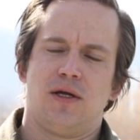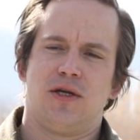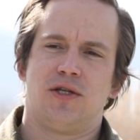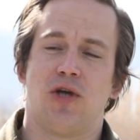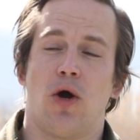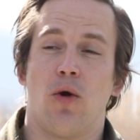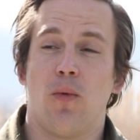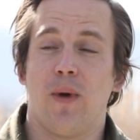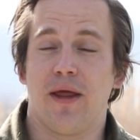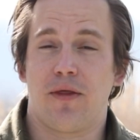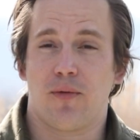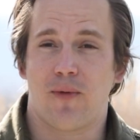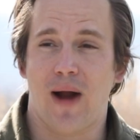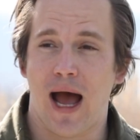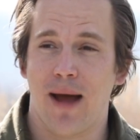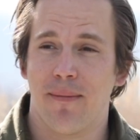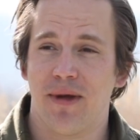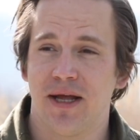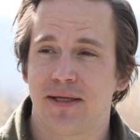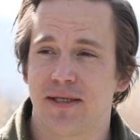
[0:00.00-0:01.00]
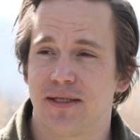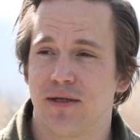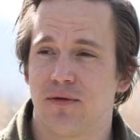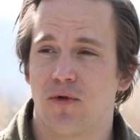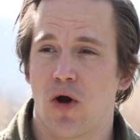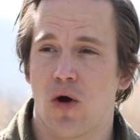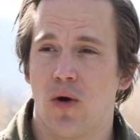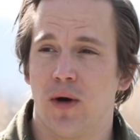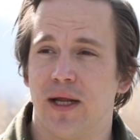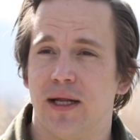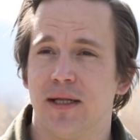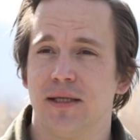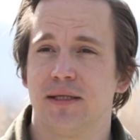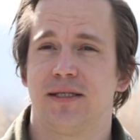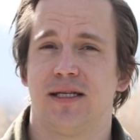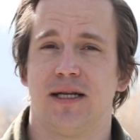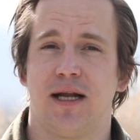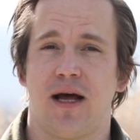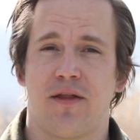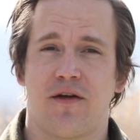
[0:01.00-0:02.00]
So with rabbits and
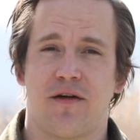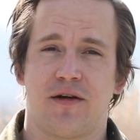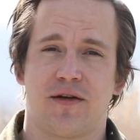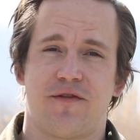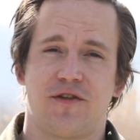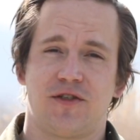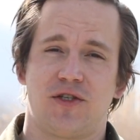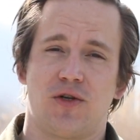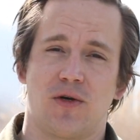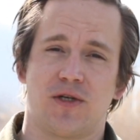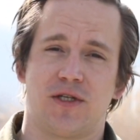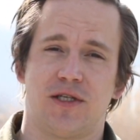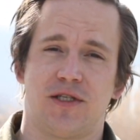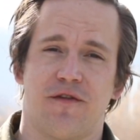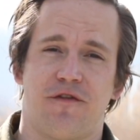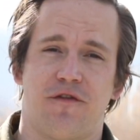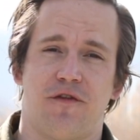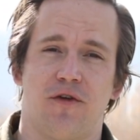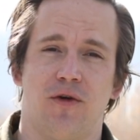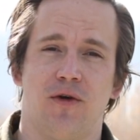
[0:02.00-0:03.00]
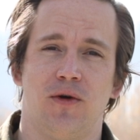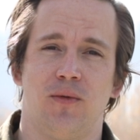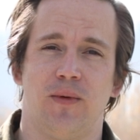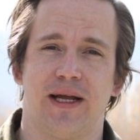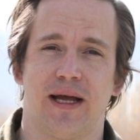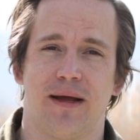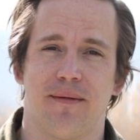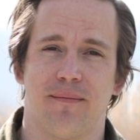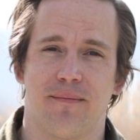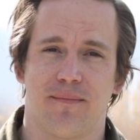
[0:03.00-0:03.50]
rodents and other sources of food, we get